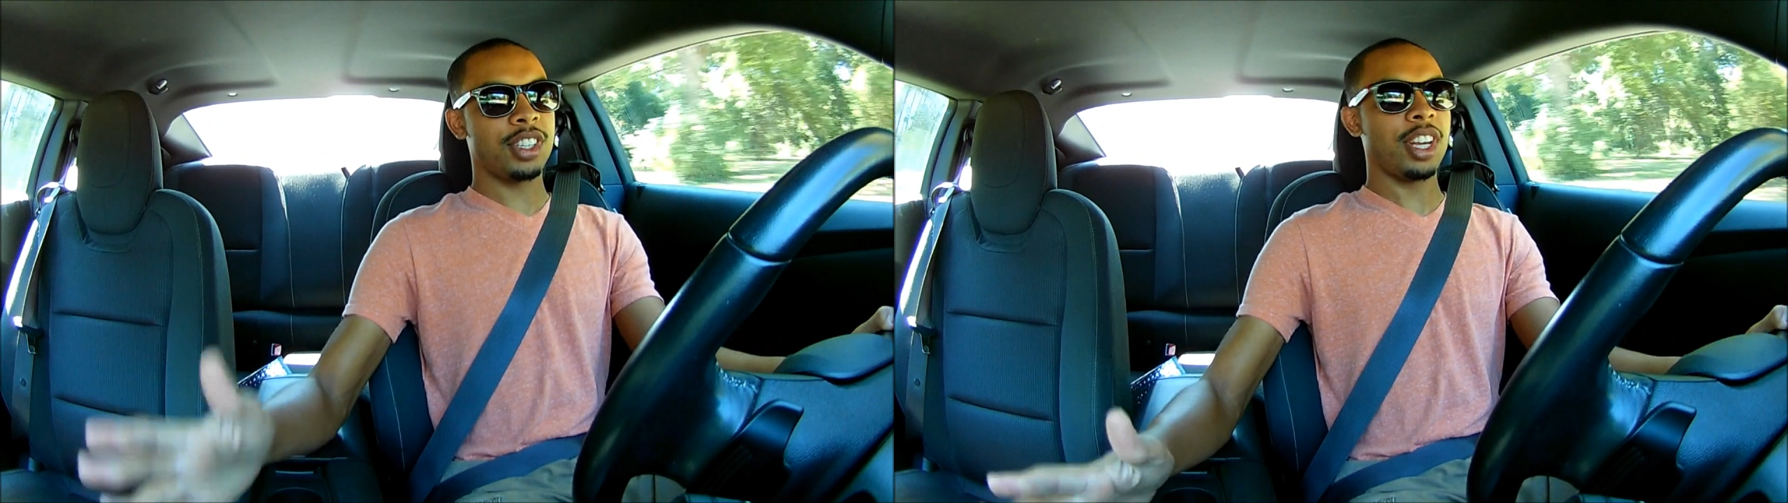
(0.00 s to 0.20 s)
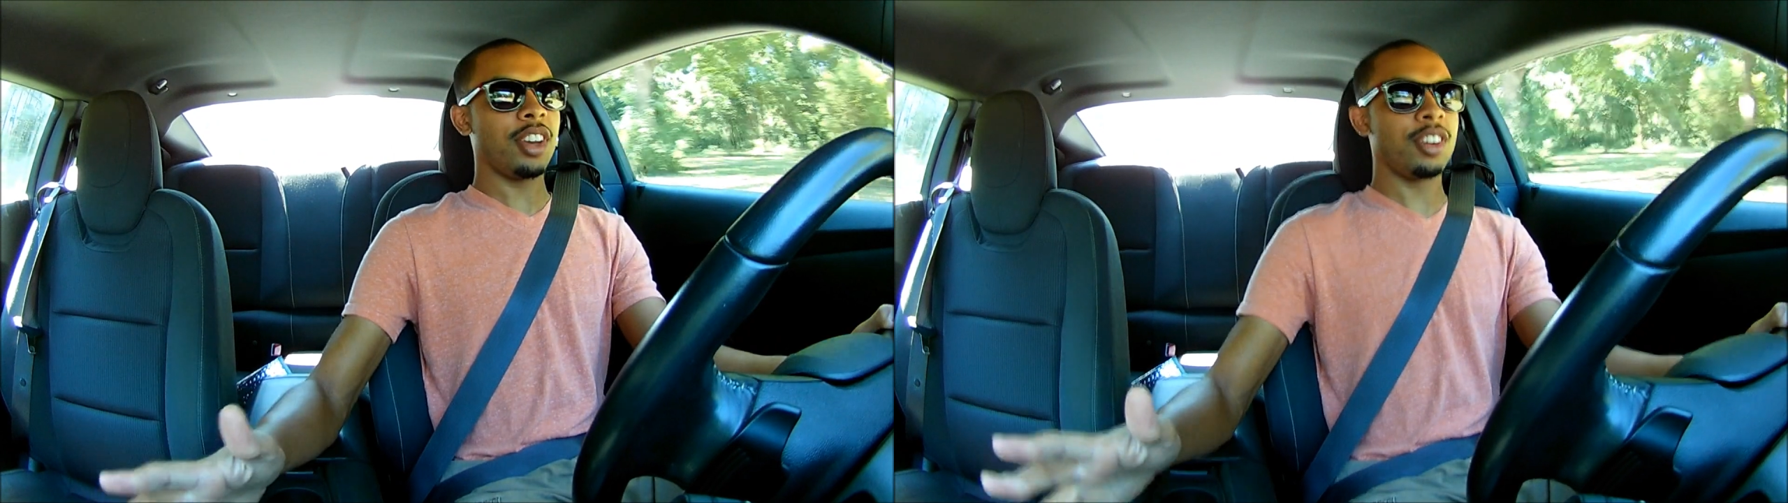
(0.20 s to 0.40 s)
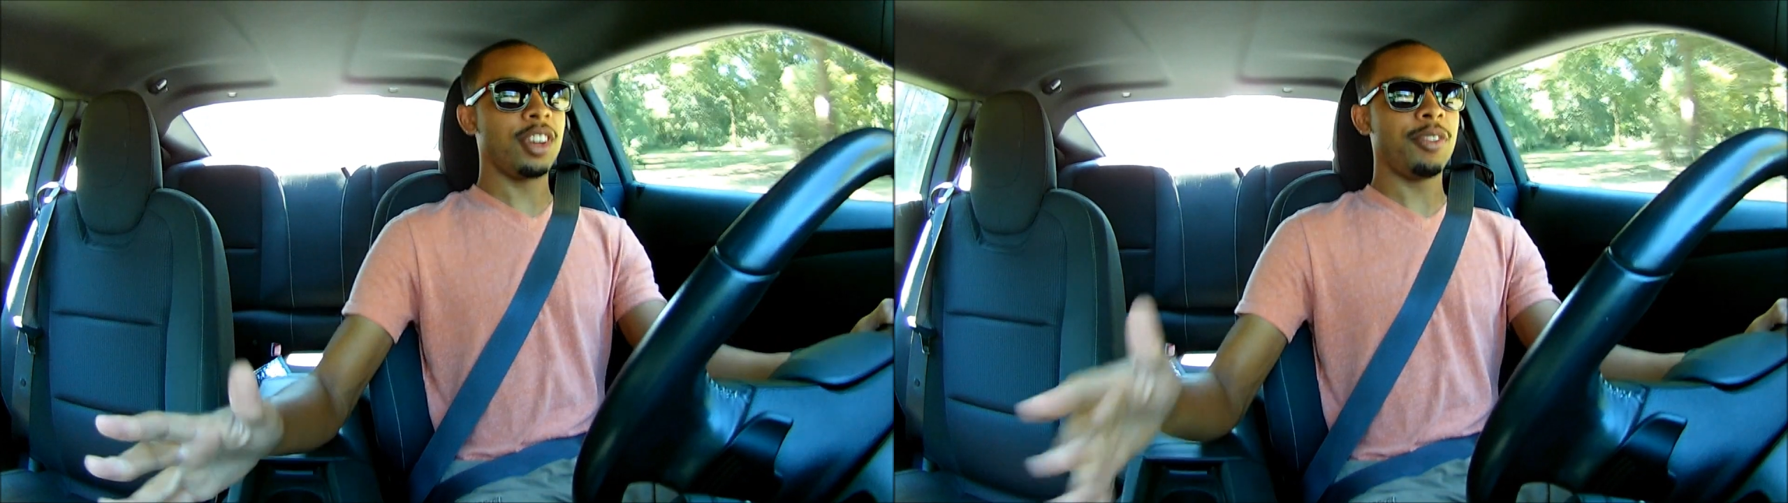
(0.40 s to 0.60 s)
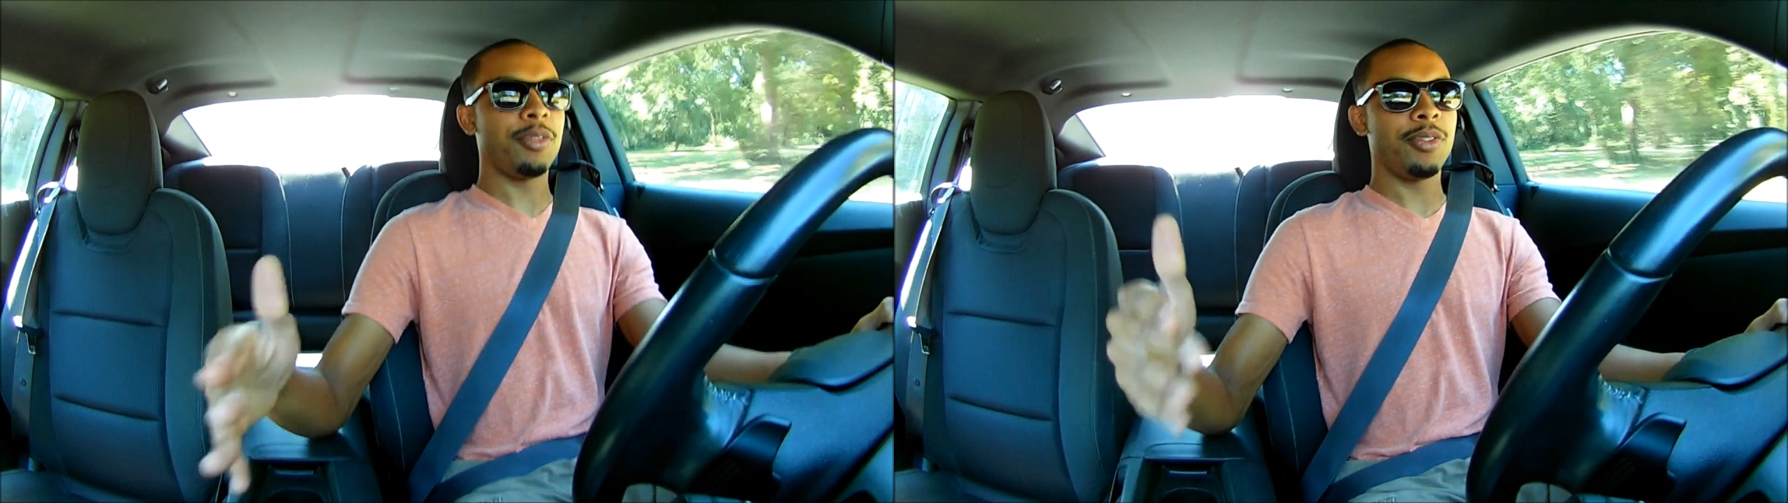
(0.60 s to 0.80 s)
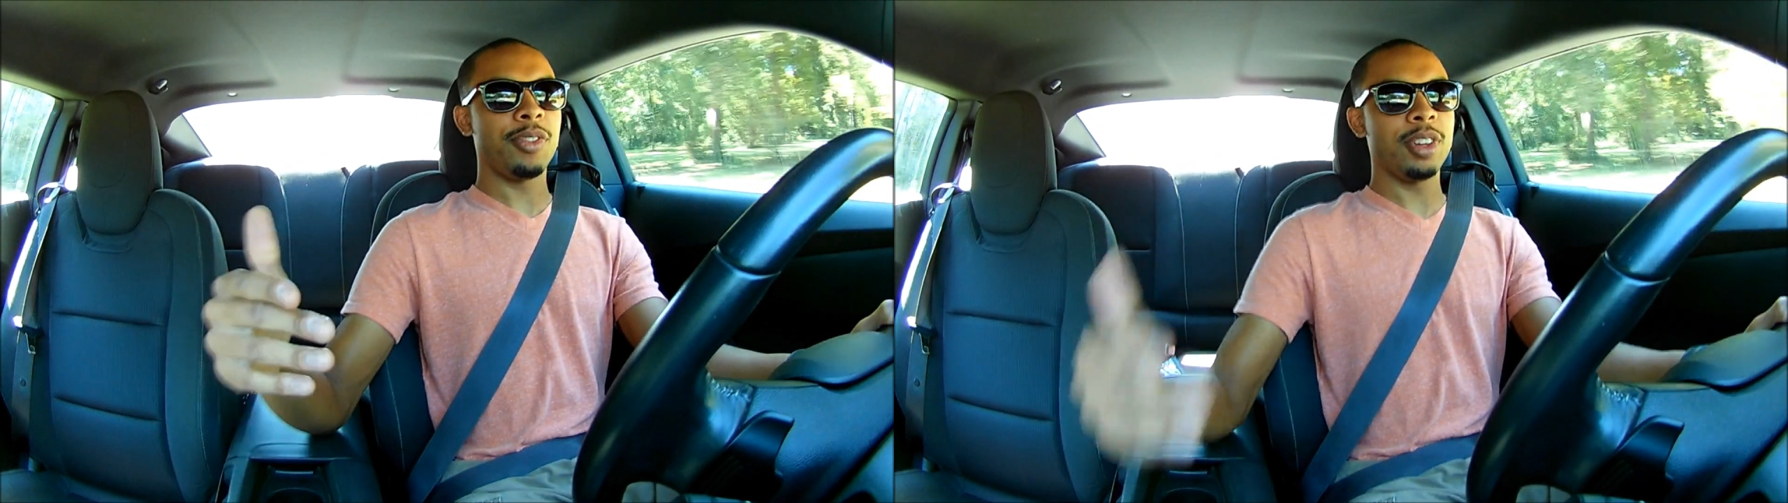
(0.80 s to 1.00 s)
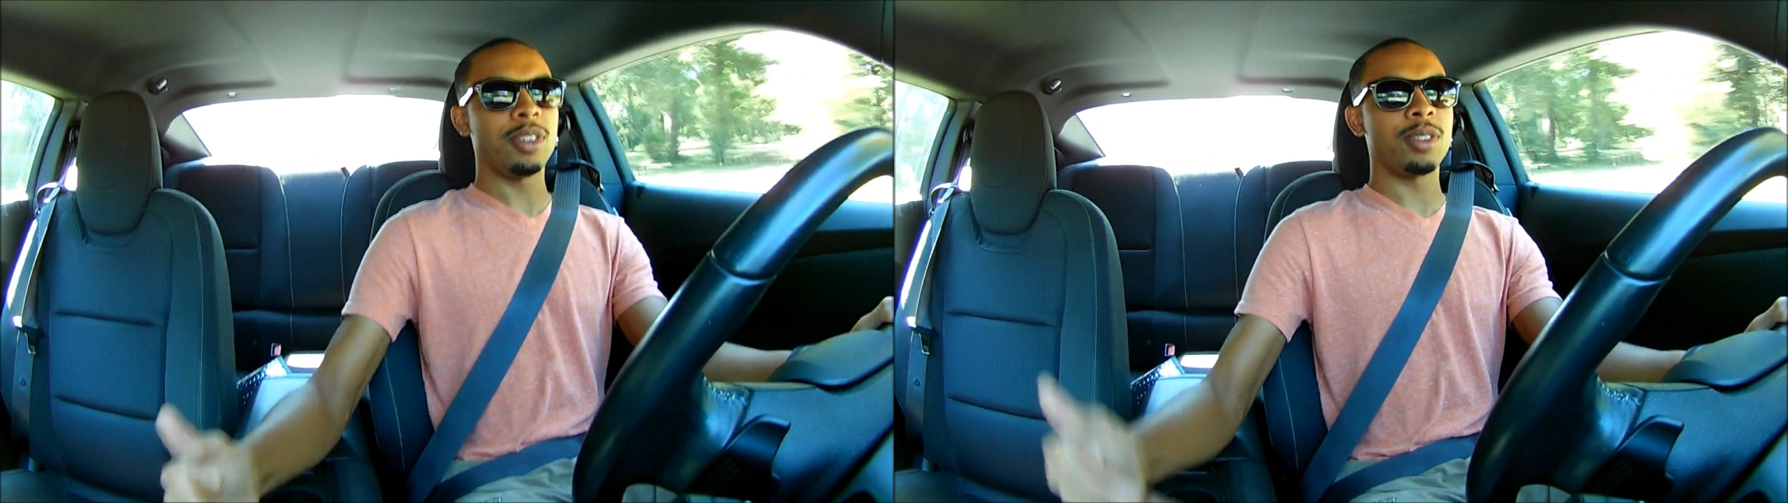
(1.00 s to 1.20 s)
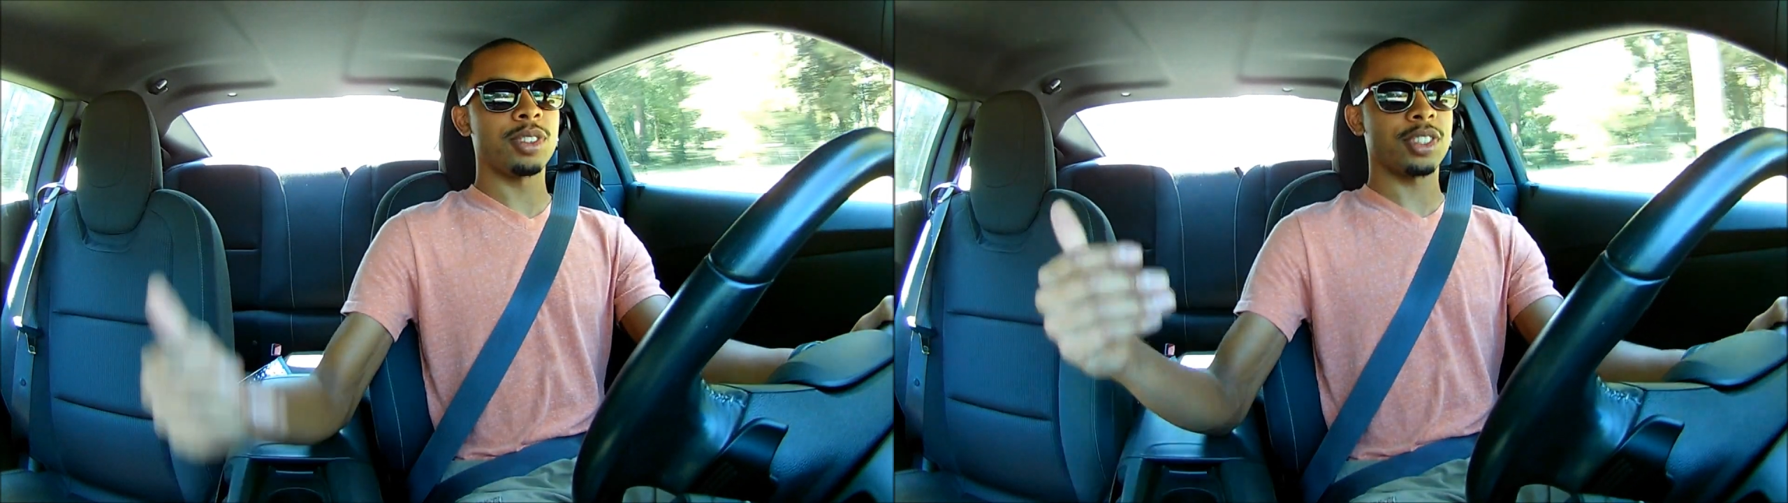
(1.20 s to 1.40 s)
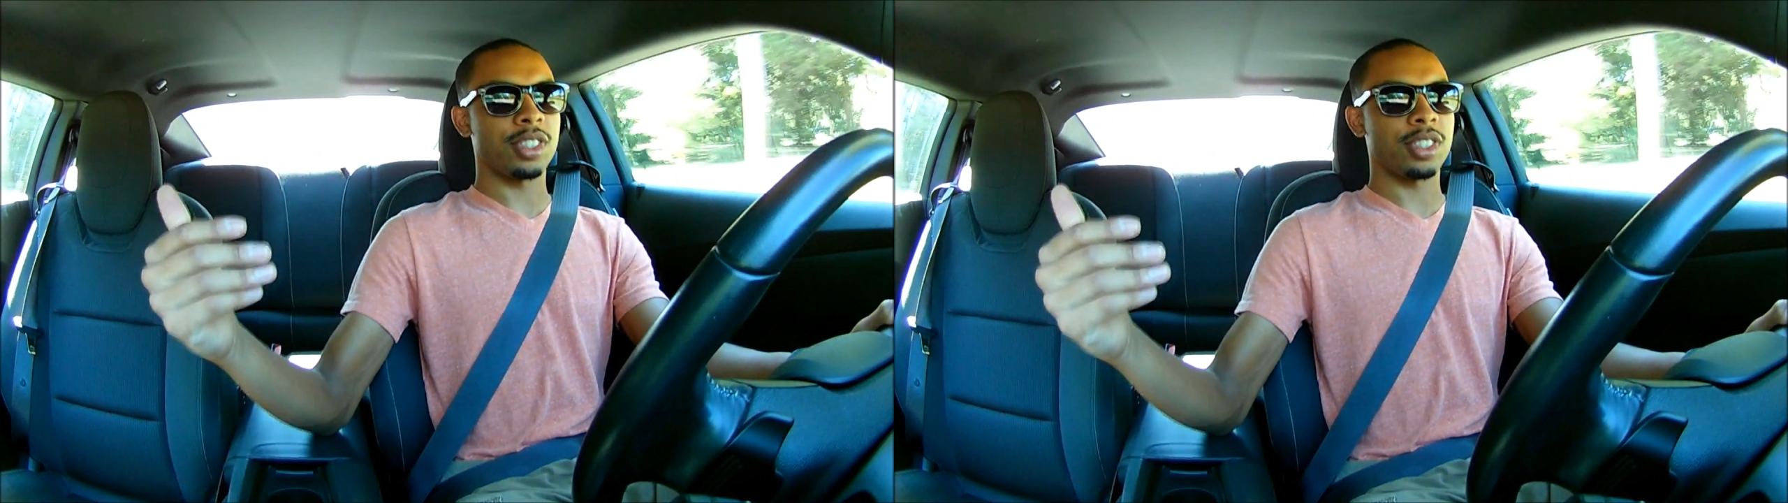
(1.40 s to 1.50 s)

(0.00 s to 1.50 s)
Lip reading: tell you, it feels